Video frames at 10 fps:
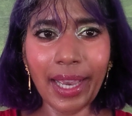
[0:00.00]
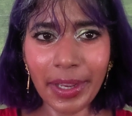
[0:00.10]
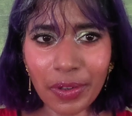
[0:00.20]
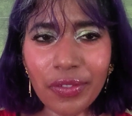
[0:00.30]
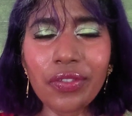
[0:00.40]

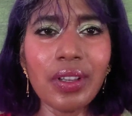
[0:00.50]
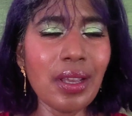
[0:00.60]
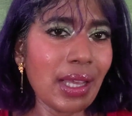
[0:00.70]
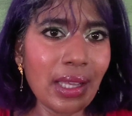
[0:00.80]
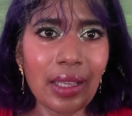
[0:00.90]
kind of
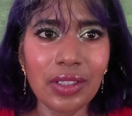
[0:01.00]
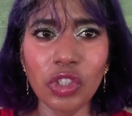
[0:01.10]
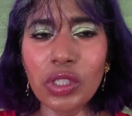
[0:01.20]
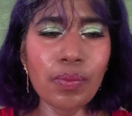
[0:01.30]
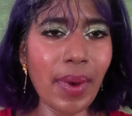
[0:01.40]

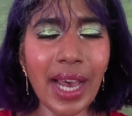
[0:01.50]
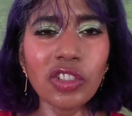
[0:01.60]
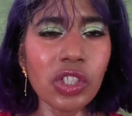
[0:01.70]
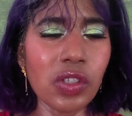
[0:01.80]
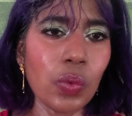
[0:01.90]
just
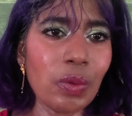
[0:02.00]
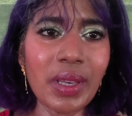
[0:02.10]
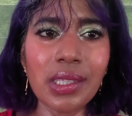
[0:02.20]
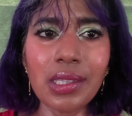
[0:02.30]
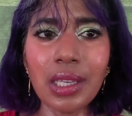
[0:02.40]
matches with
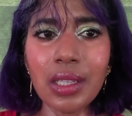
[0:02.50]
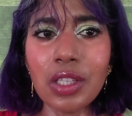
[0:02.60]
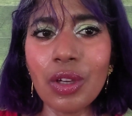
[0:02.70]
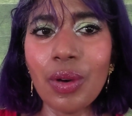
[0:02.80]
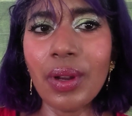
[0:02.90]
my skin
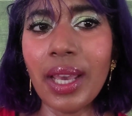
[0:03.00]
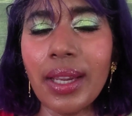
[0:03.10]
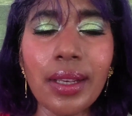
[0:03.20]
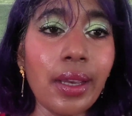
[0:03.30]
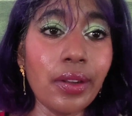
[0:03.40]
tone
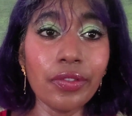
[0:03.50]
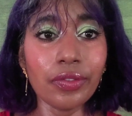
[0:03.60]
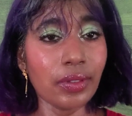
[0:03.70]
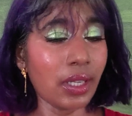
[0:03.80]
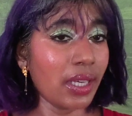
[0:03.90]
and kind of,
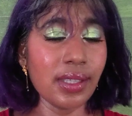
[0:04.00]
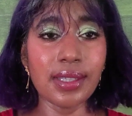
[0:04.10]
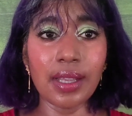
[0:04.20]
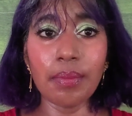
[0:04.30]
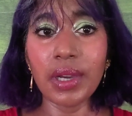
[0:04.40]
like I
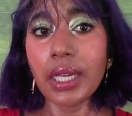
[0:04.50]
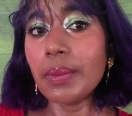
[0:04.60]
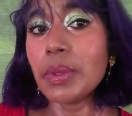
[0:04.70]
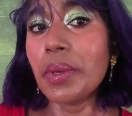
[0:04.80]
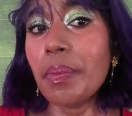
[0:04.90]
said, my
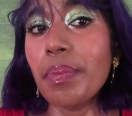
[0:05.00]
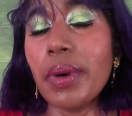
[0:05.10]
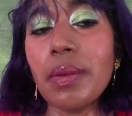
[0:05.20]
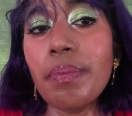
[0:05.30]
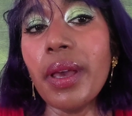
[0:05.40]
lips
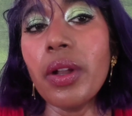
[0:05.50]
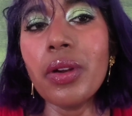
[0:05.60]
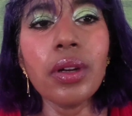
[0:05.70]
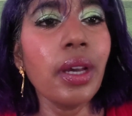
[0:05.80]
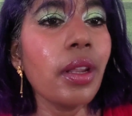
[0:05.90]
but
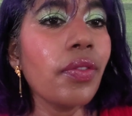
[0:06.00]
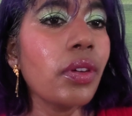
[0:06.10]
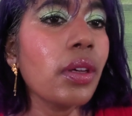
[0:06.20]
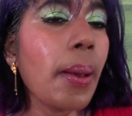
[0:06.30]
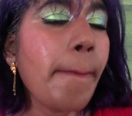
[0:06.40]
better kind of
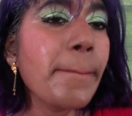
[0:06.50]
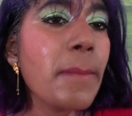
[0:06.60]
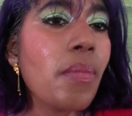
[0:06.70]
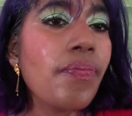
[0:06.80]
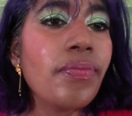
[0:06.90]
a
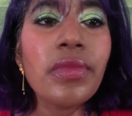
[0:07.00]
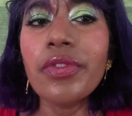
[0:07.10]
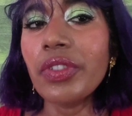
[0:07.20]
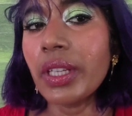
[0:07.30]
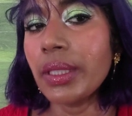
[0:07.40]

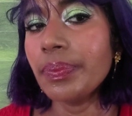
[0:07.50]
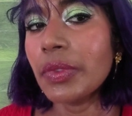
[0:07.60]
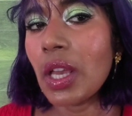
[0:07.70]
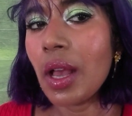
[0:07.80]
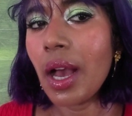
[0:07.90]
feel.
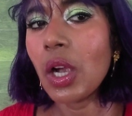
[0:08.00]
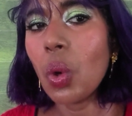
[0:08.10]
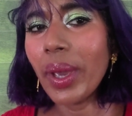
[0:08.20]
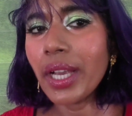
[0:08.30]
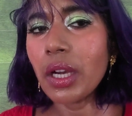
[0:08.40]
A
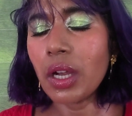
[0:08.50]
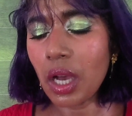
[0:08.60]
quick